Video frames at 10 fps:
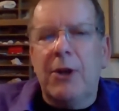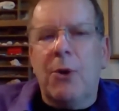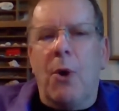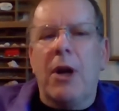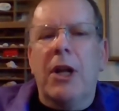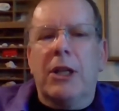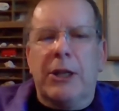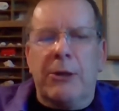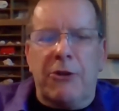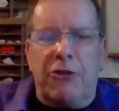or
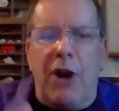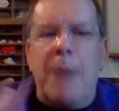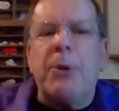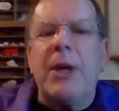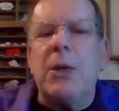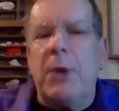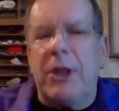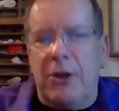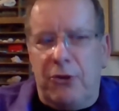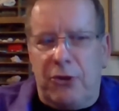literature operating
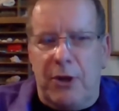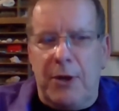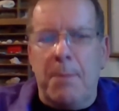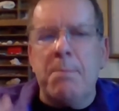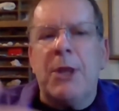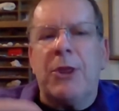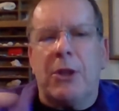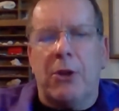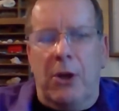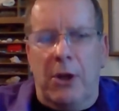within a certain
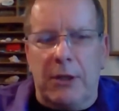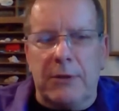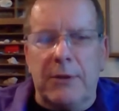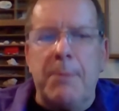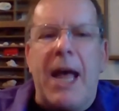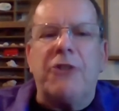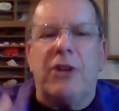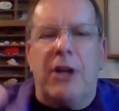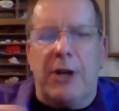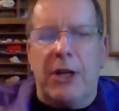mythical
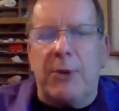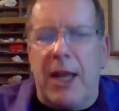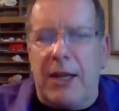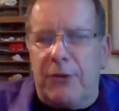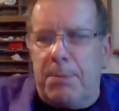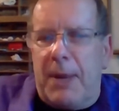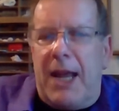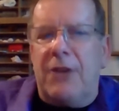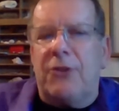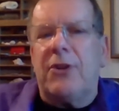imaginary creative
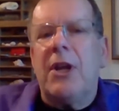space